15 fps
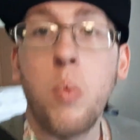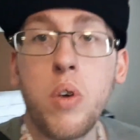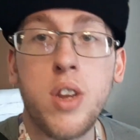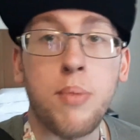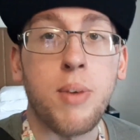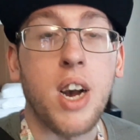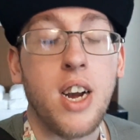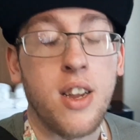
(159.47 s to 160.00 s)
What's
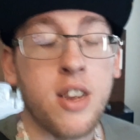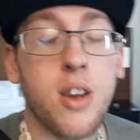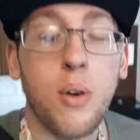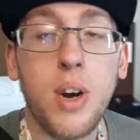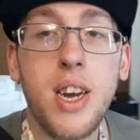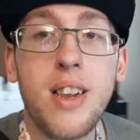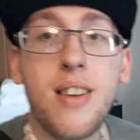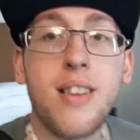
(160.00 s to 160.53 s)
up, guys? So
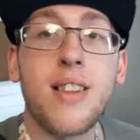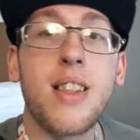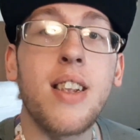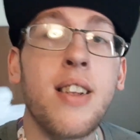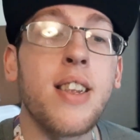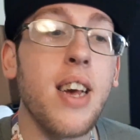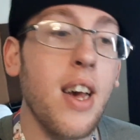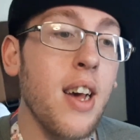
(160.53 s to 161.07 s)
it is the,
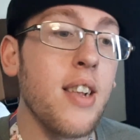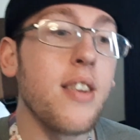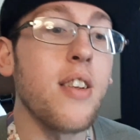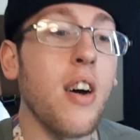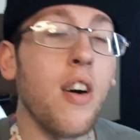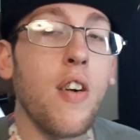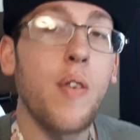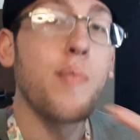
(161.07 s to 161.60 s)
the end
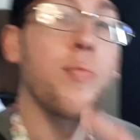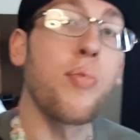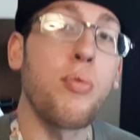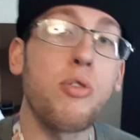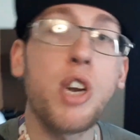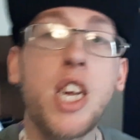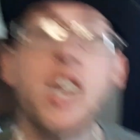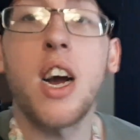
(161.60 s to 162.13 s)
of
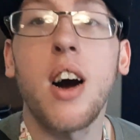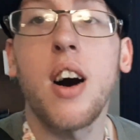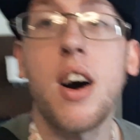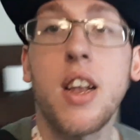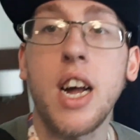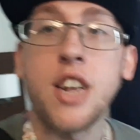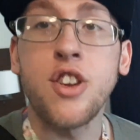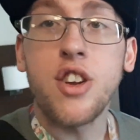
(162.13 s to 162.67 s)

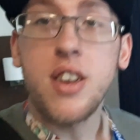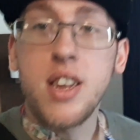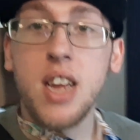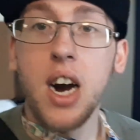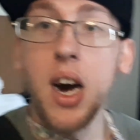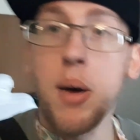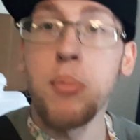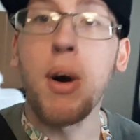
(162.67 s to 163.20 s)
pre-con. I just
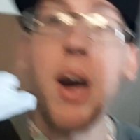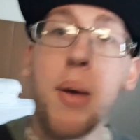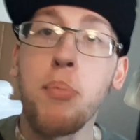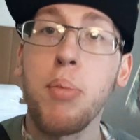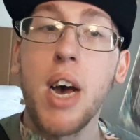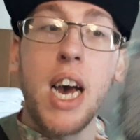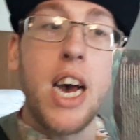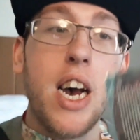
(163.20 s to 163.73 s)
got my
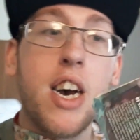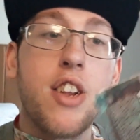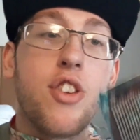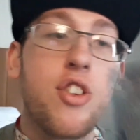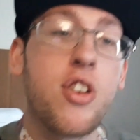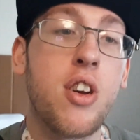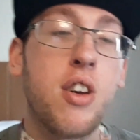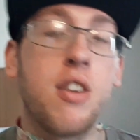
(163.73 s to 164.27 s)

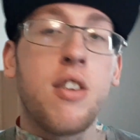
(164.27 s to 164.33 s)
badge.